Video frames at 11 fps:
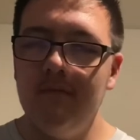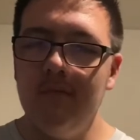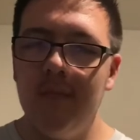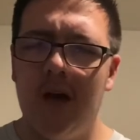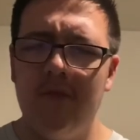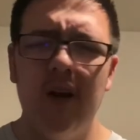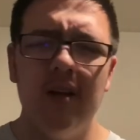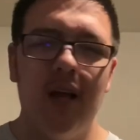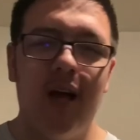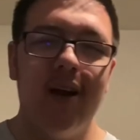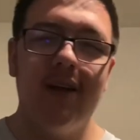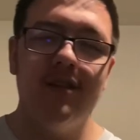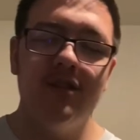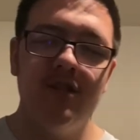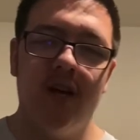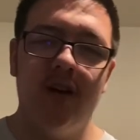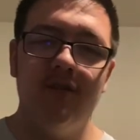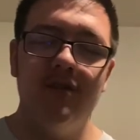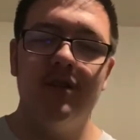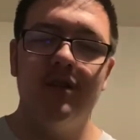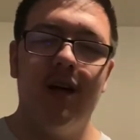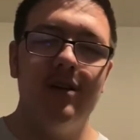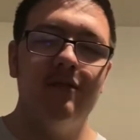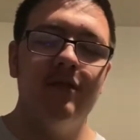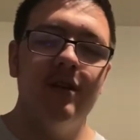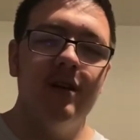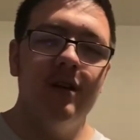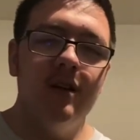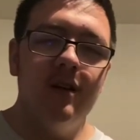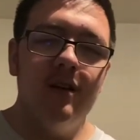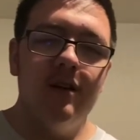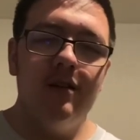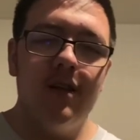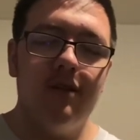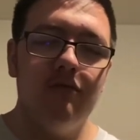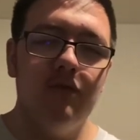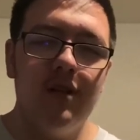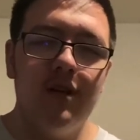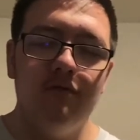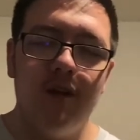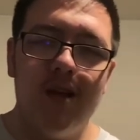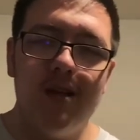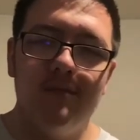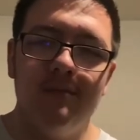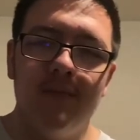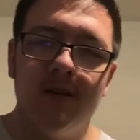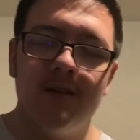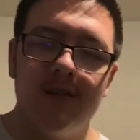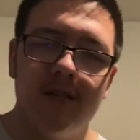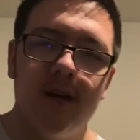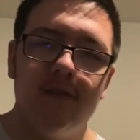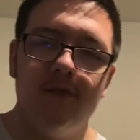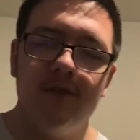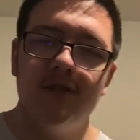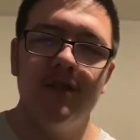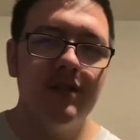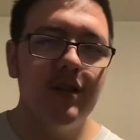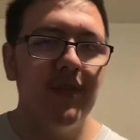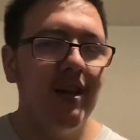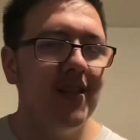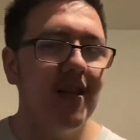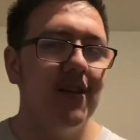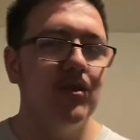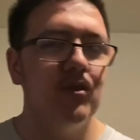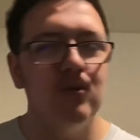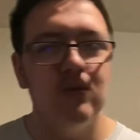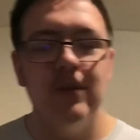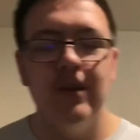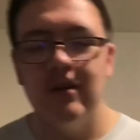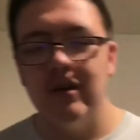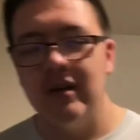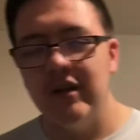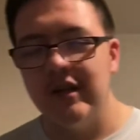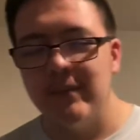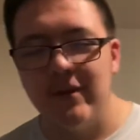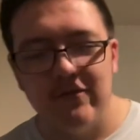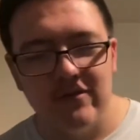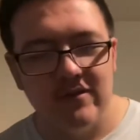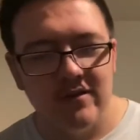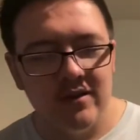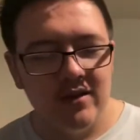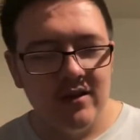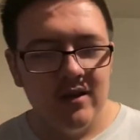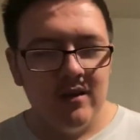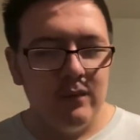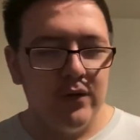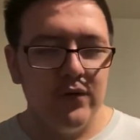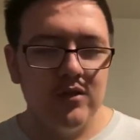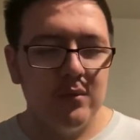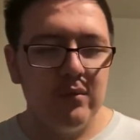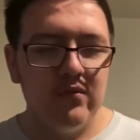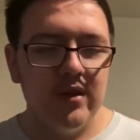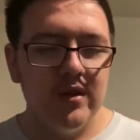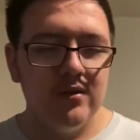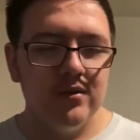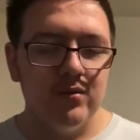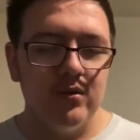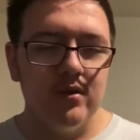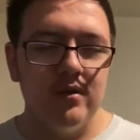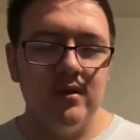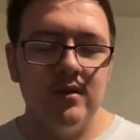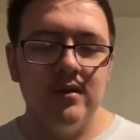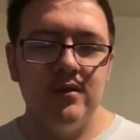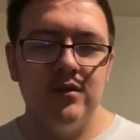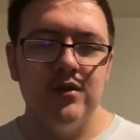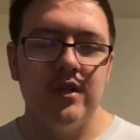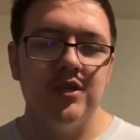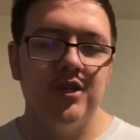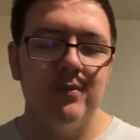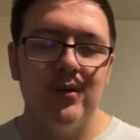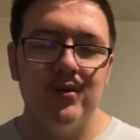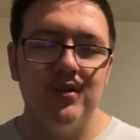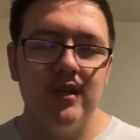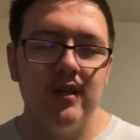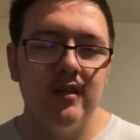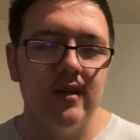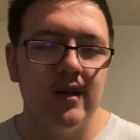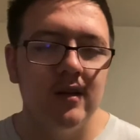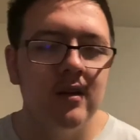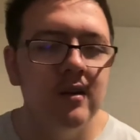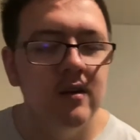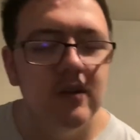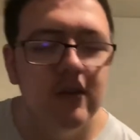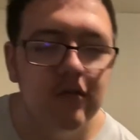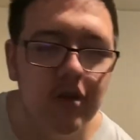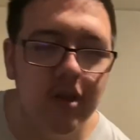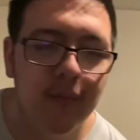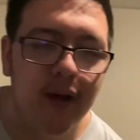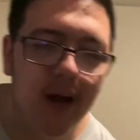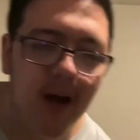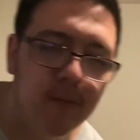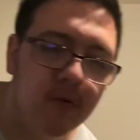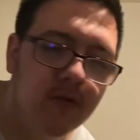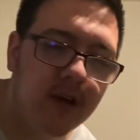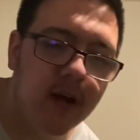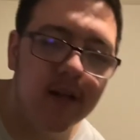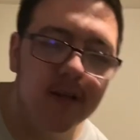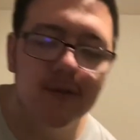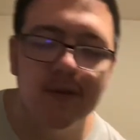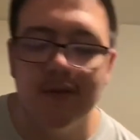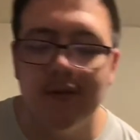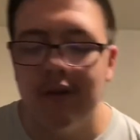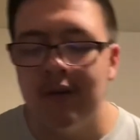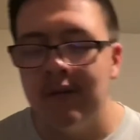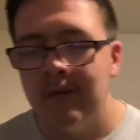I've done a lot on this channel, just a lot of like really random stuff, just stuff that I think is cool. You know, I, I think my my first couple videos were just like shit posty, like really bad iMovie edits, and then